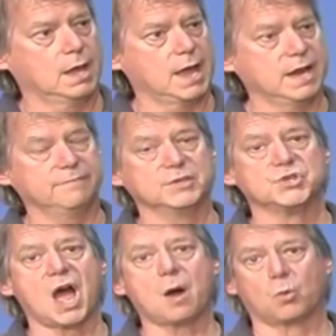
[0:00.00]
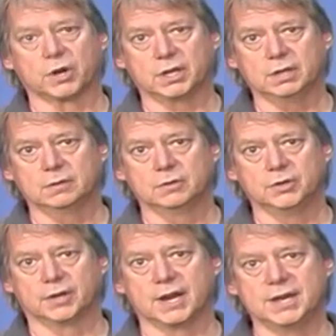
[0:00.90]
And if he's not working,
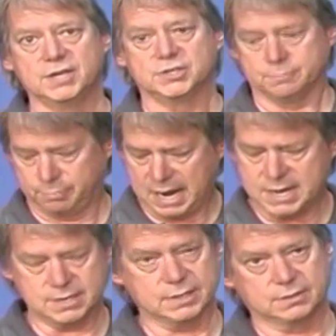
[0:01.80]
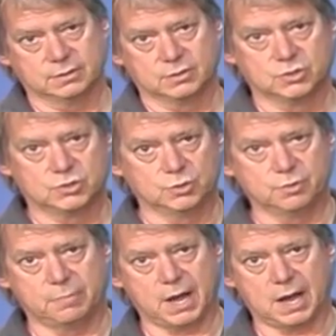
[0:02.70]
you're going to need to bind it to the
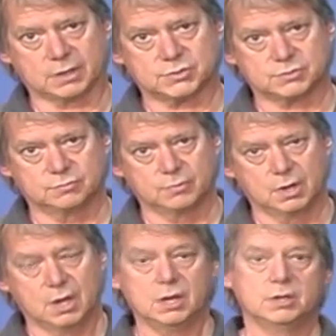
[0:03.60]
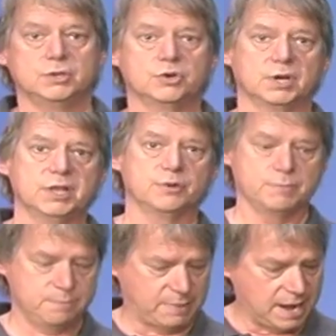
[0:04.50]
box. You can either
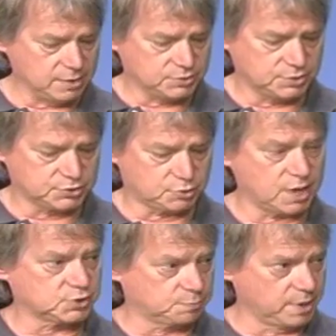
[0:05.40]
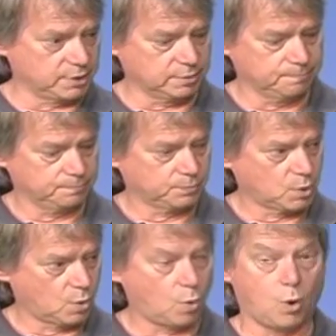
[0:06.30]
be bound to the transmitter
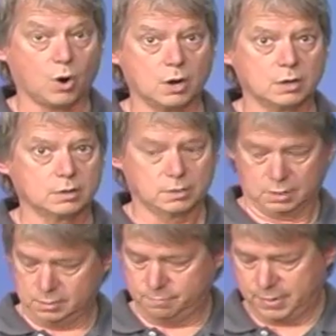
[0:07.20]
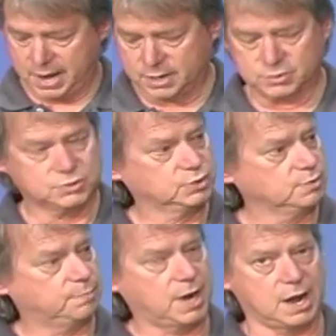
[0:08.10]
or bound to the
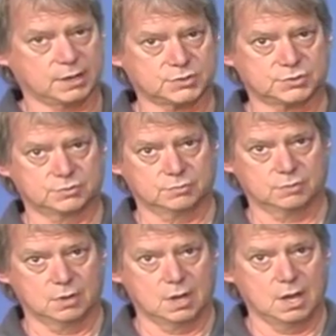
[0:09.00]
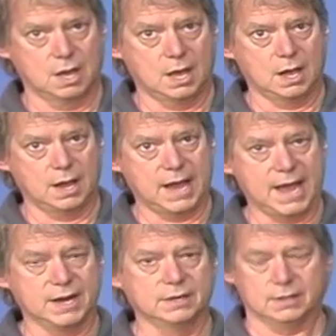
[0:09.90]
box.
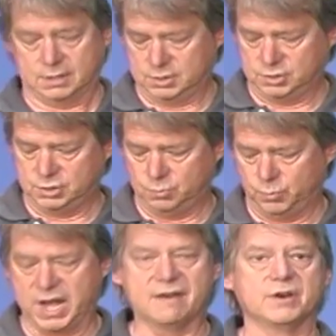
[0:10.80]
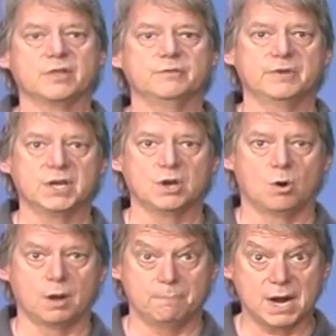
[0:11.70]
And we have another video
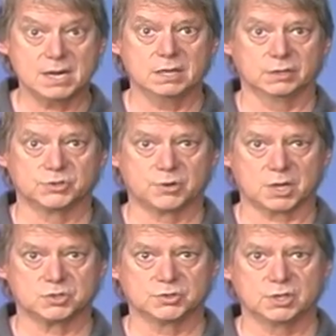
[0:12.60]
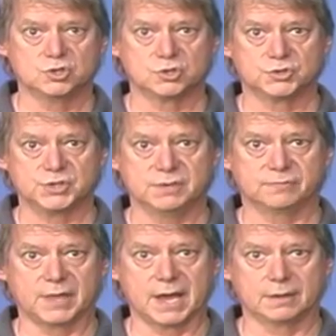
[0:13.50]
on binding instructions that you should see for
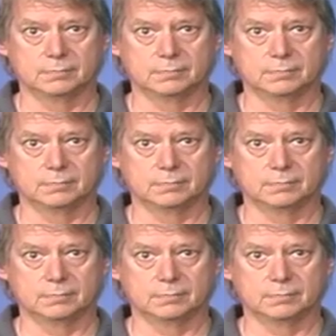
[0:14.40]
that.